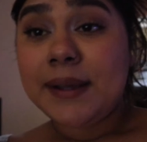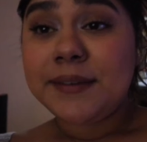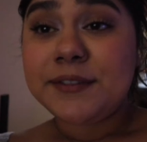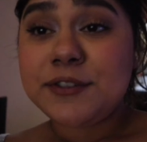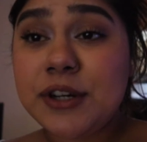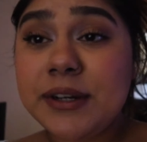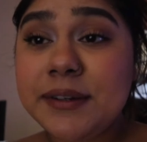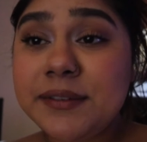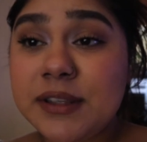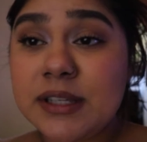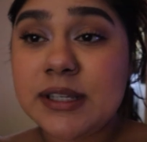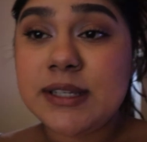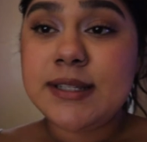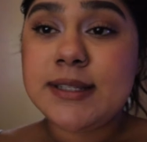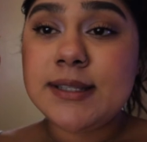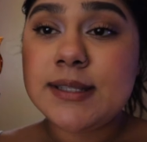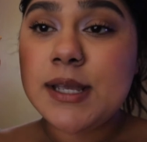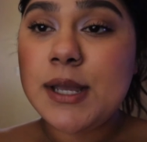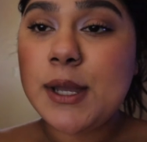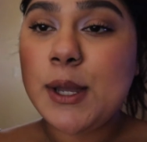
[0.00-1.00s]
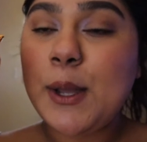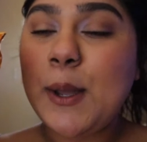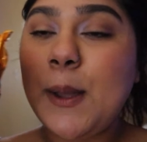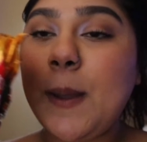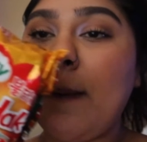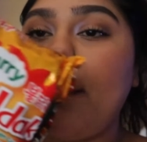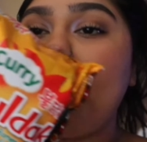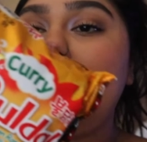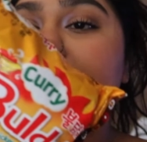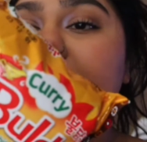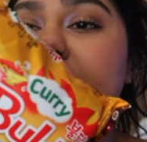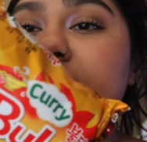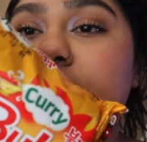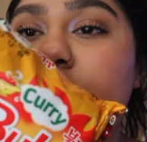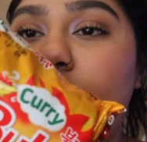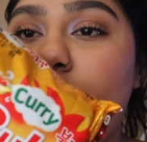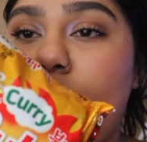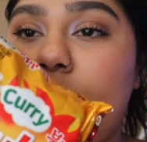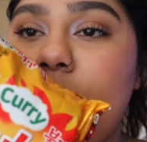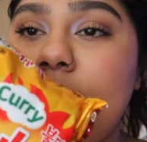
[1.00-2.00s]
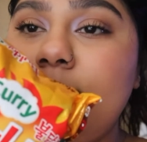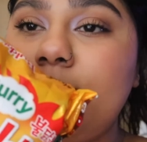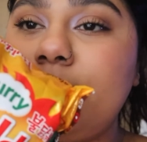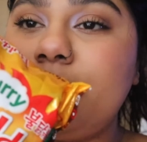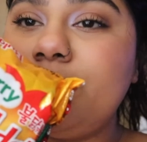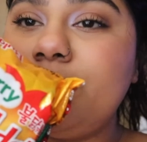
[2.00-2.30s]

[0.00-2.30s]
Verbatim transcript: I tried these before,